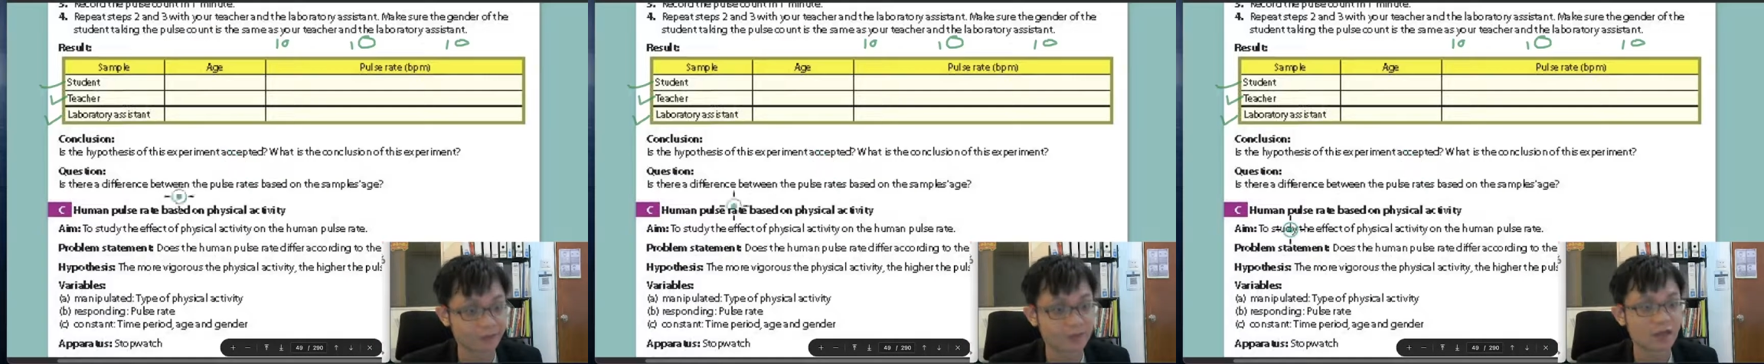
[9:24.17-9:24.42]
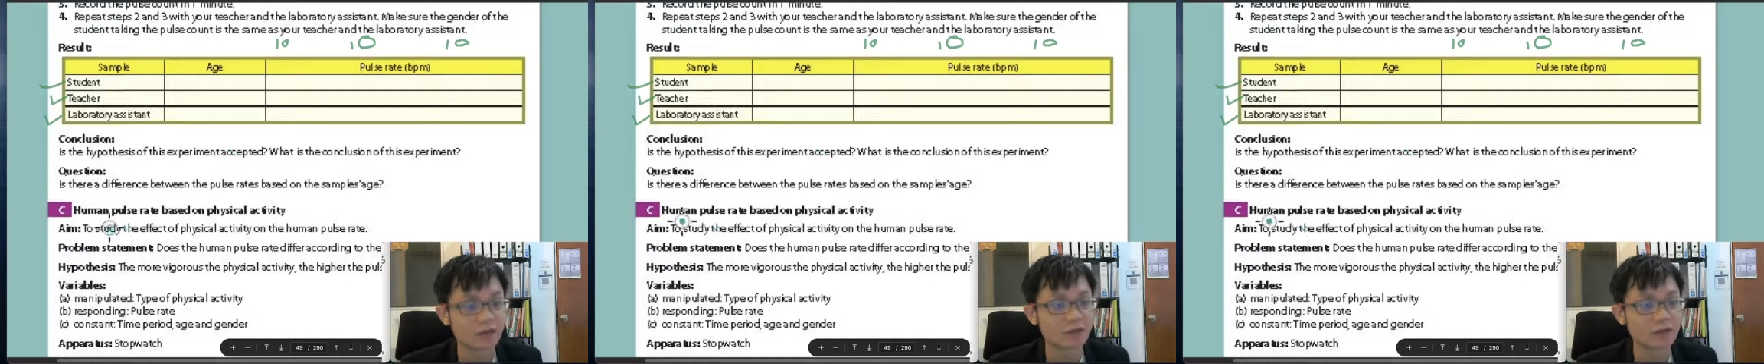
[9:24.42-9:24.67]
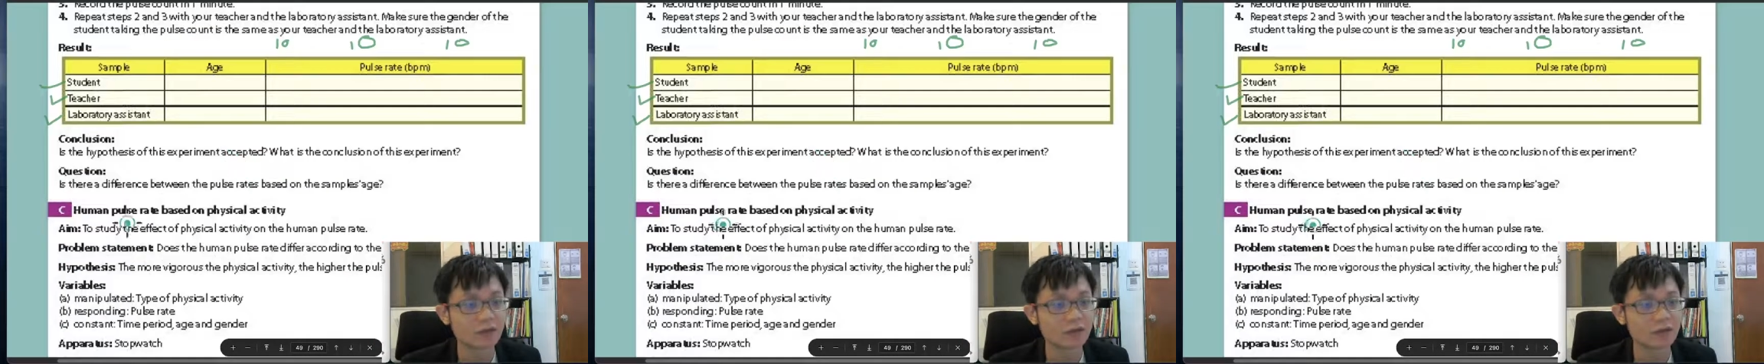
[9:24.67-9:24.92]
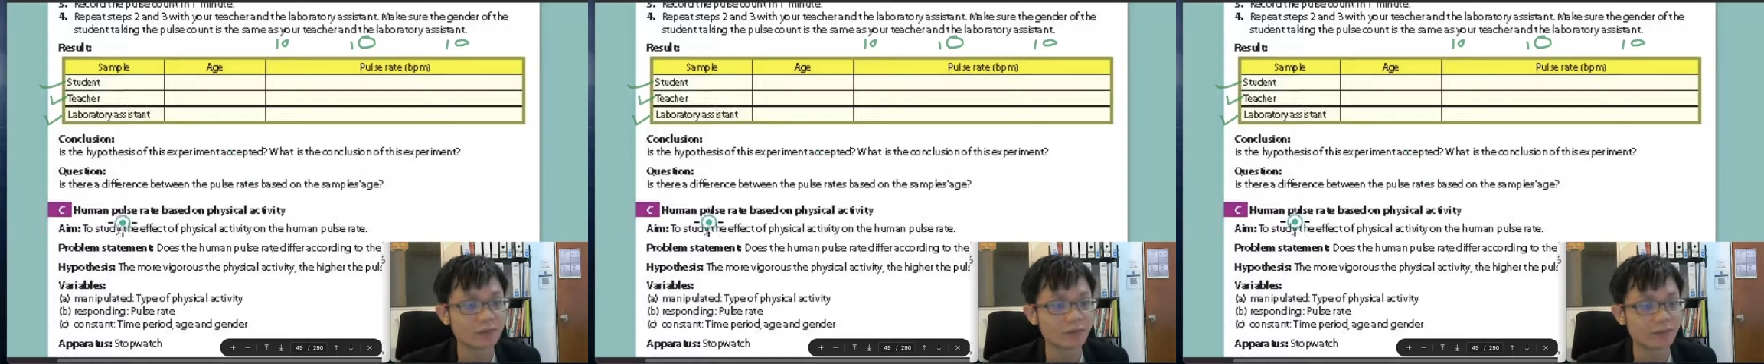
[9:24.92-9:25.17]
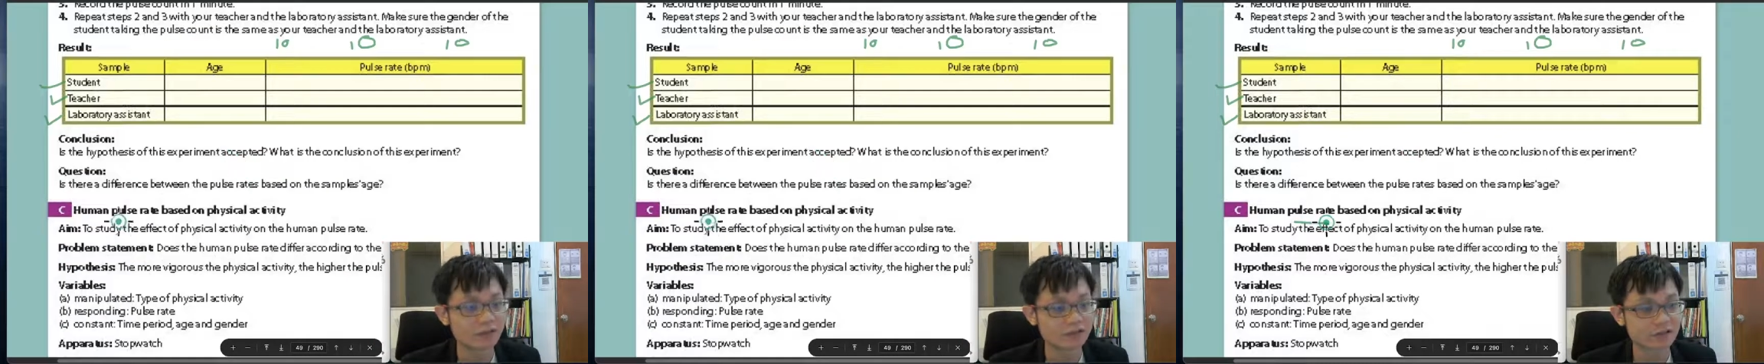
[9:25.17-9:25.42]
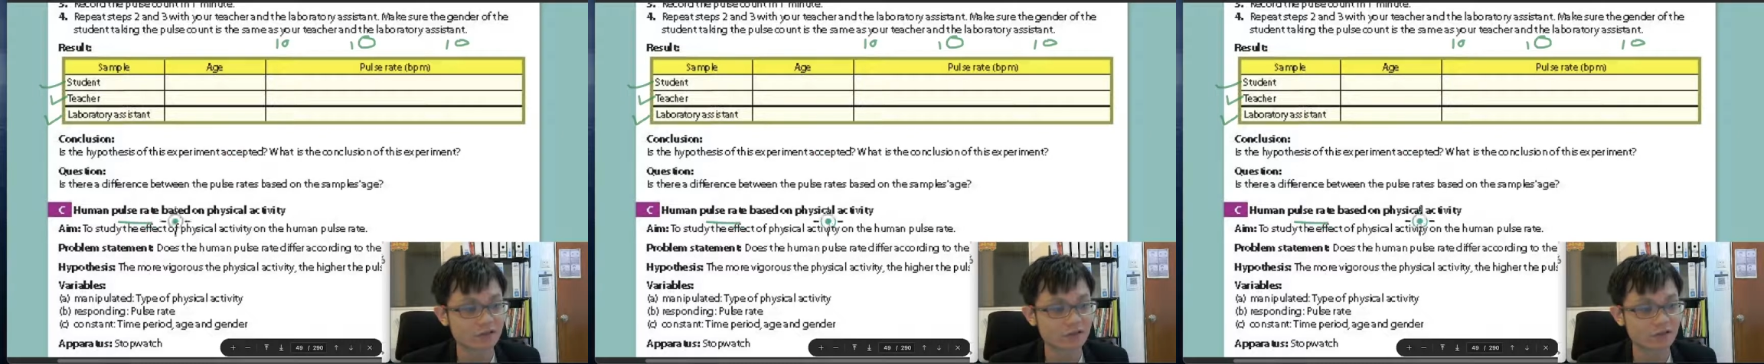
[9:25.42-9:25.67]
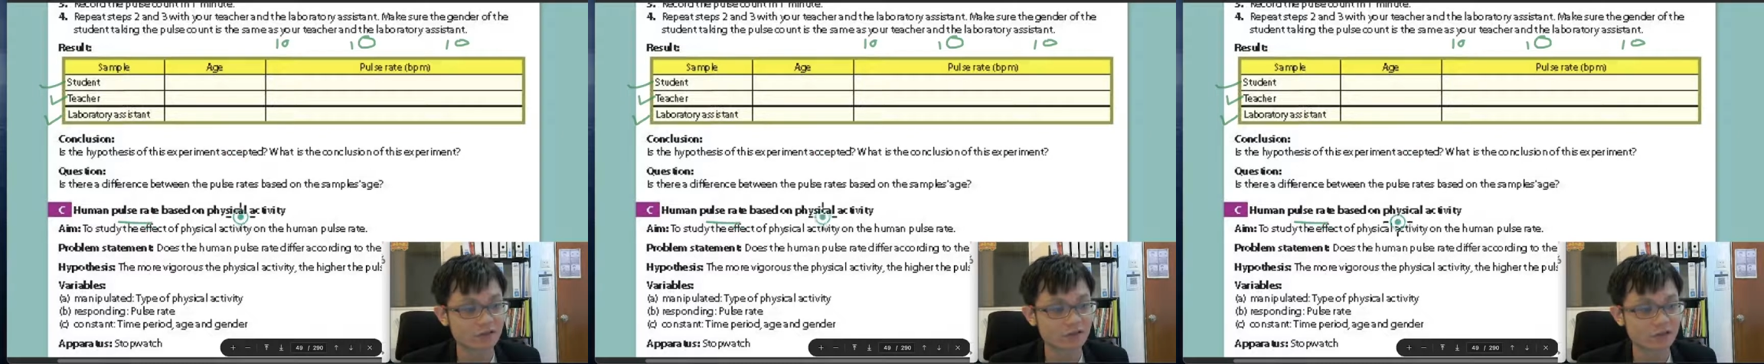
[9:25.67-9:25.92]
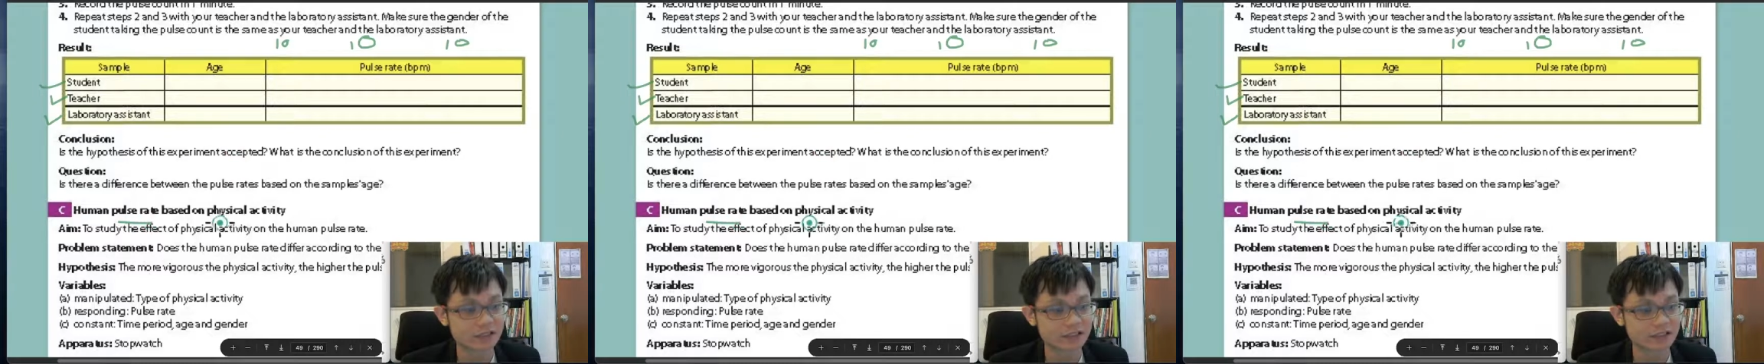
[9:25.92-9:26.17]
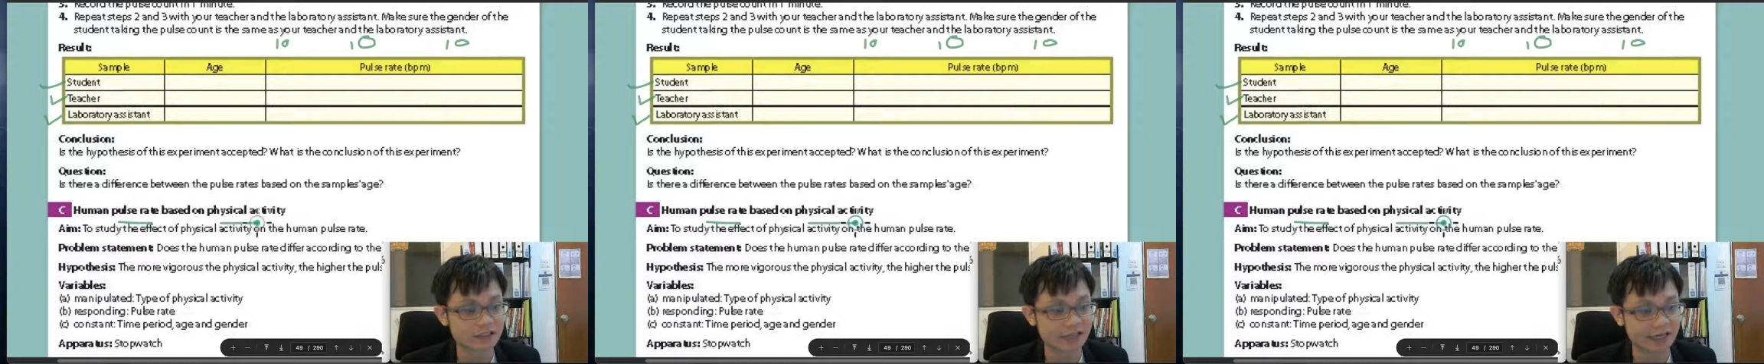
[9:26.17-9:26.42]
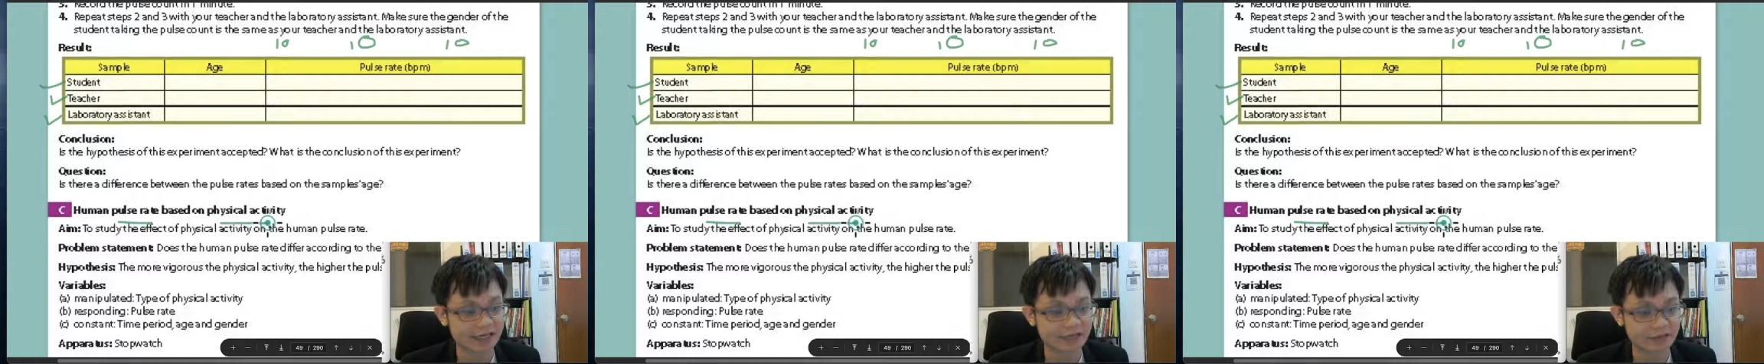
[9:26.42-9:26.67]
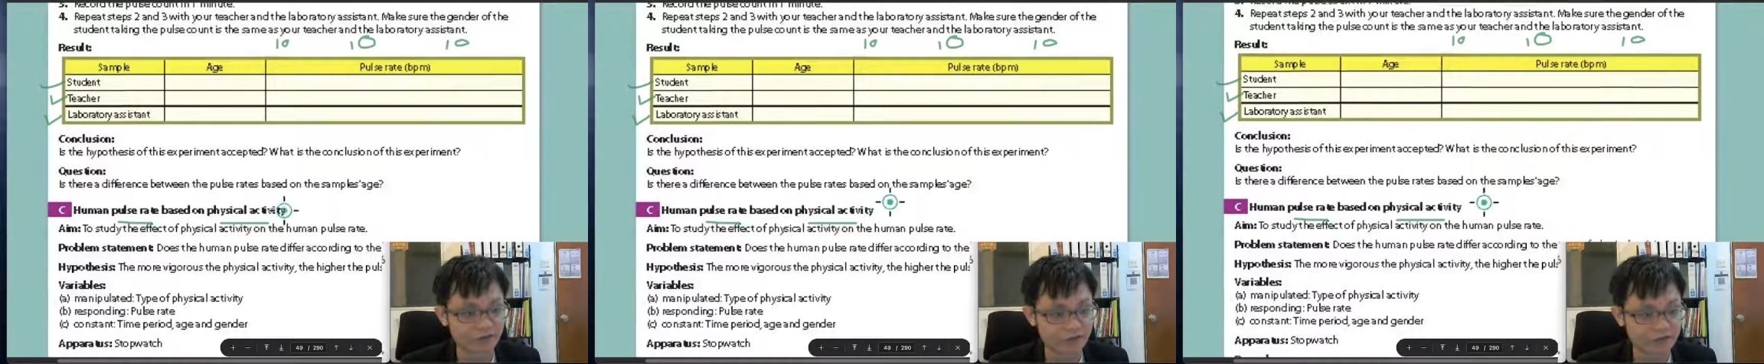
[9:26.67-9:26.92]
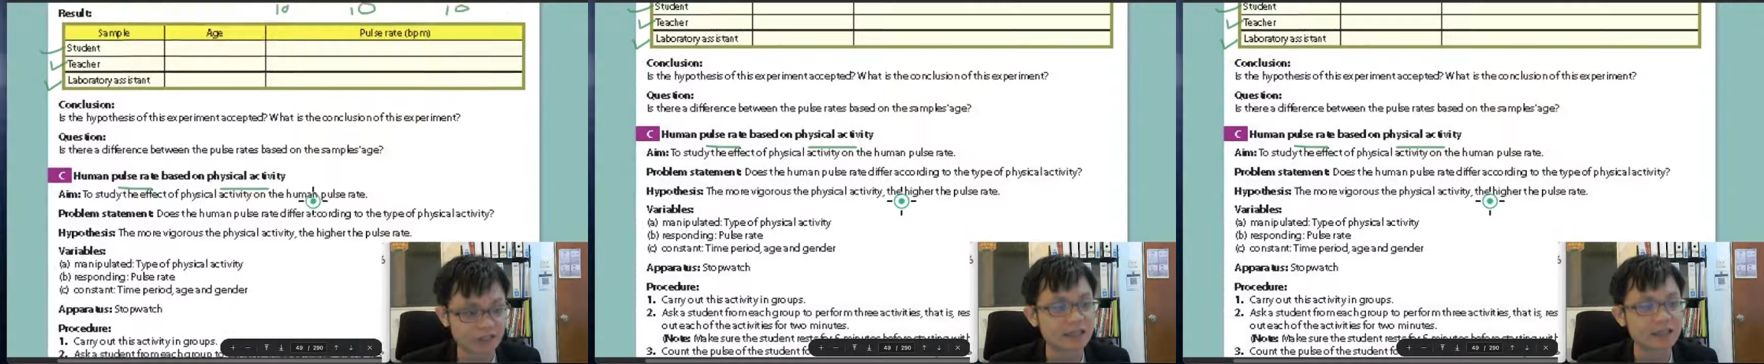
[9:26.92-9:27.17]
Human based on physical activity.